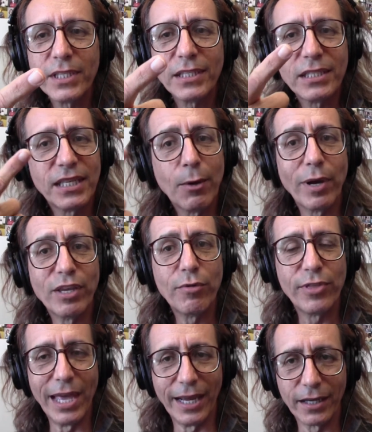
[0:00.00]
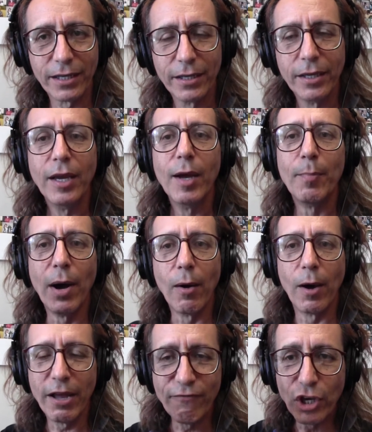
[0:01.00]
see what you think.
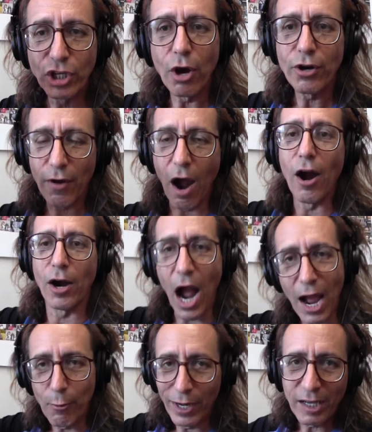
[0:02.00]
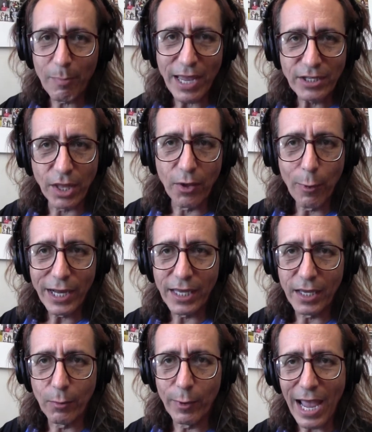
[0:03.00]
But if you go to our iWiki page on the
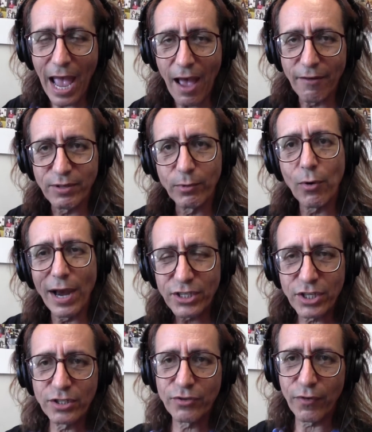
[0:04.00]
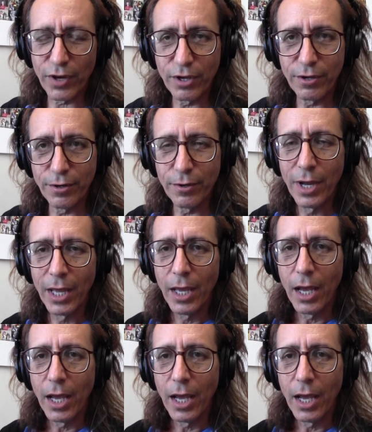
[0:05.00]
wiki, we have some questions for you.